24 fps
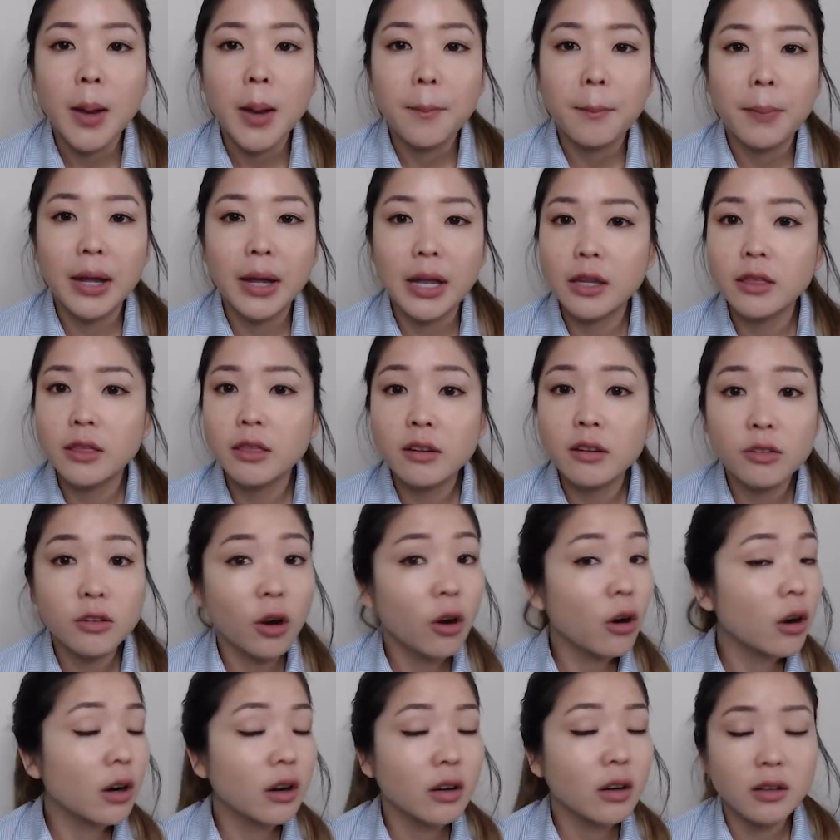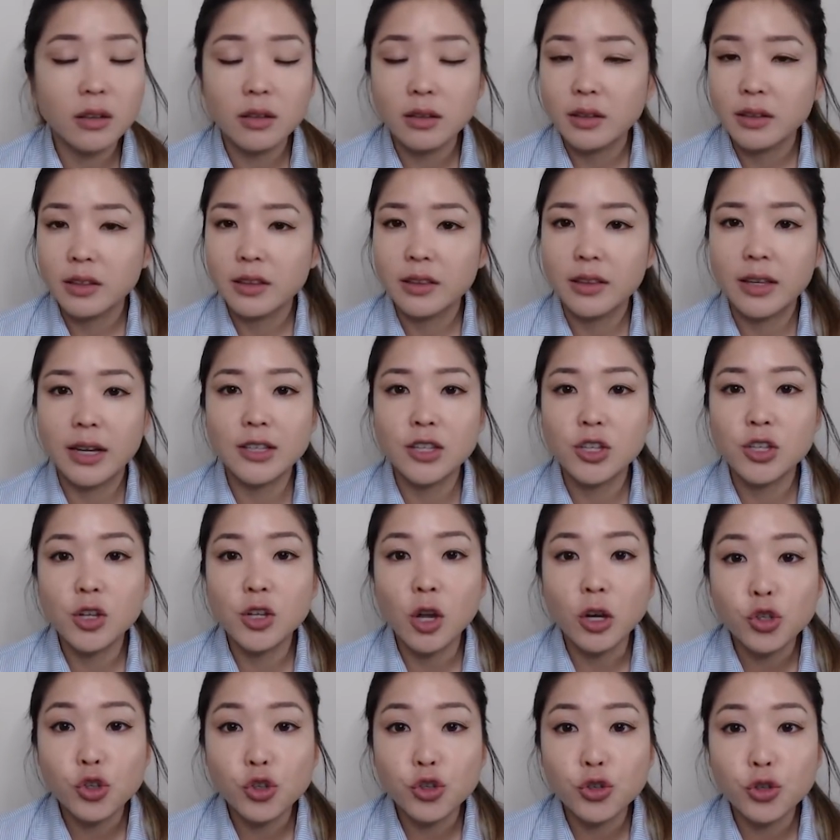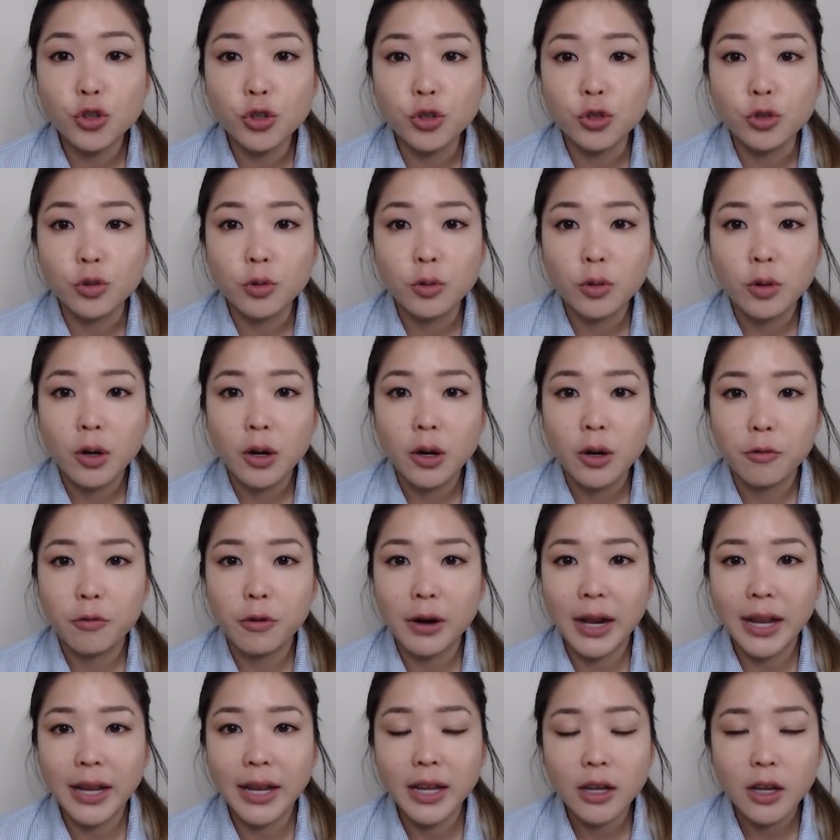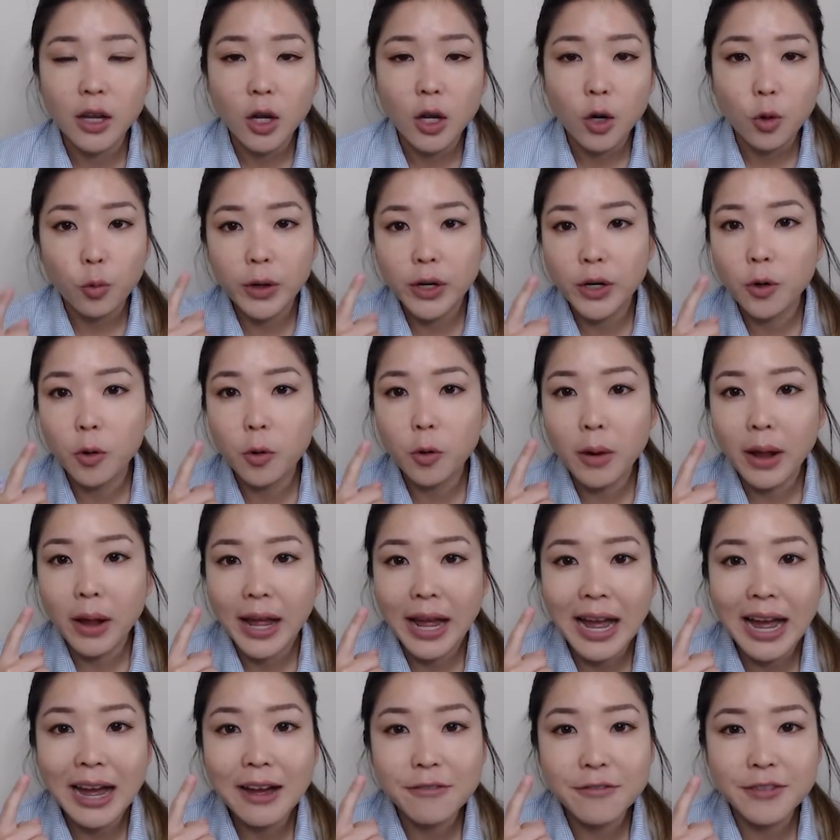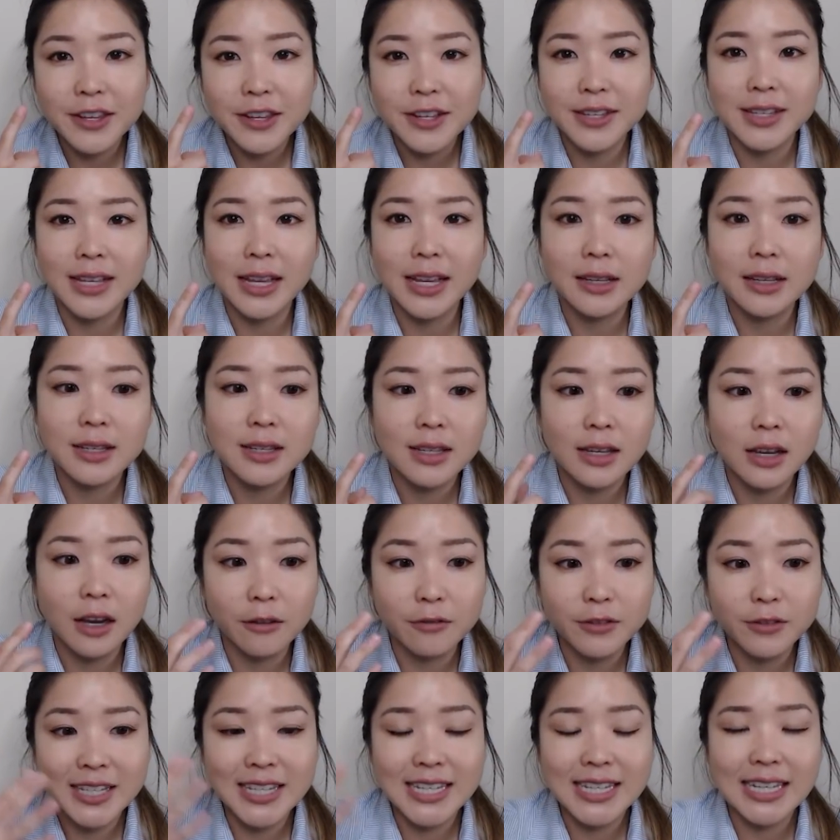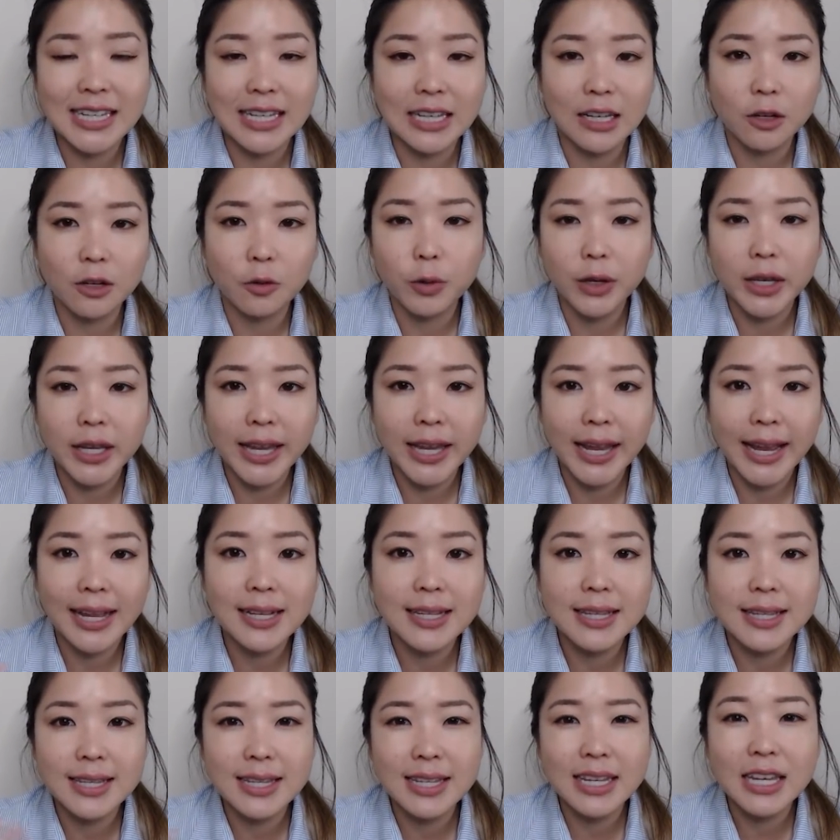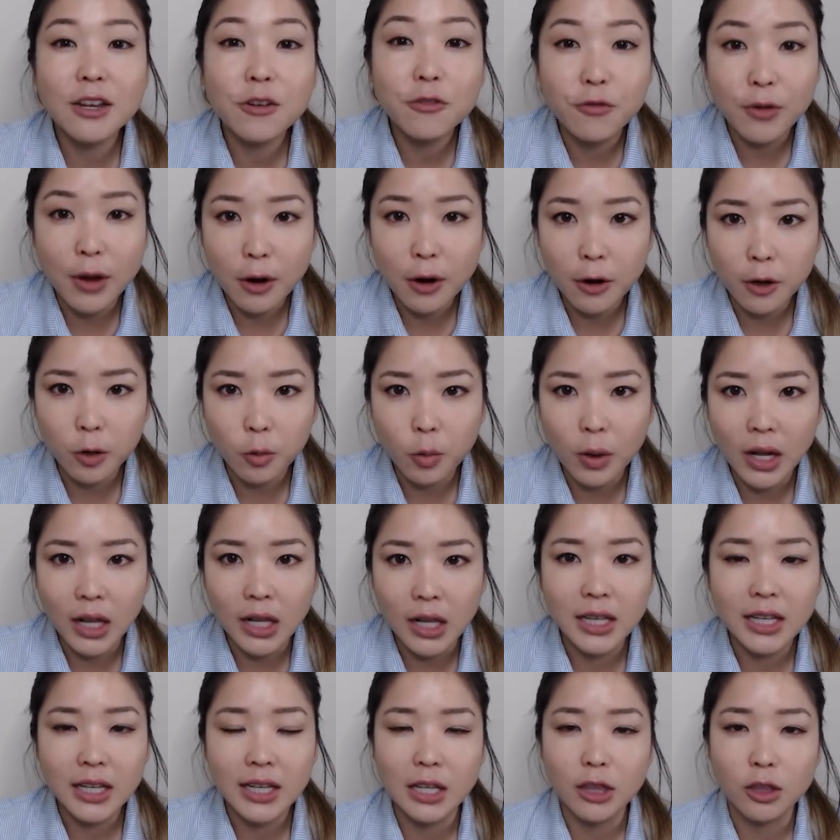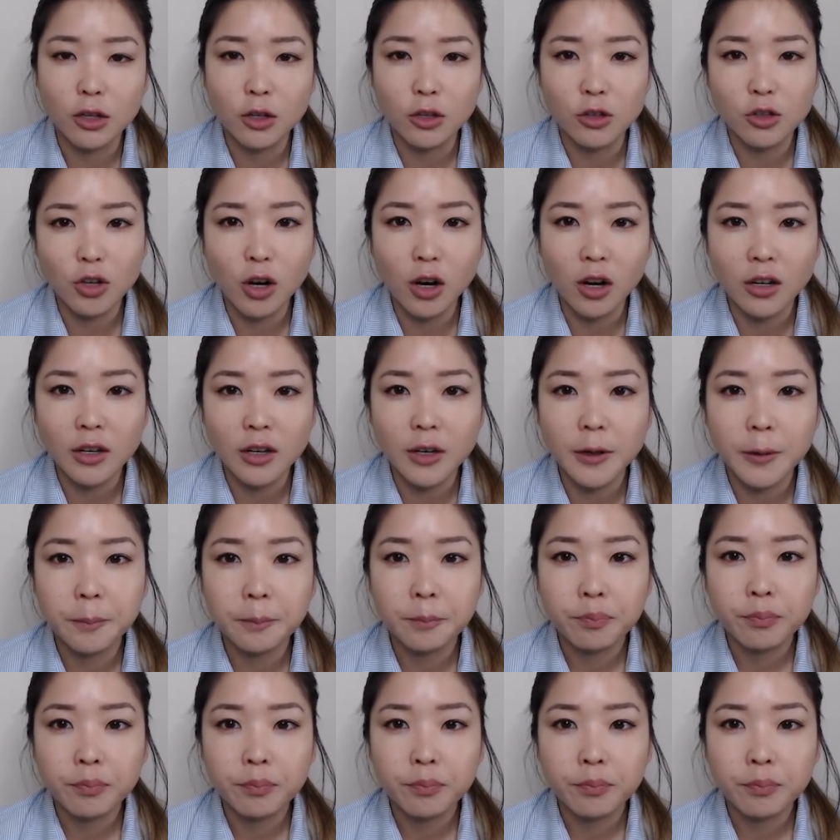But in the dark, that's not true, right? We don't have the sense of seeing. We can't see very well in the dark.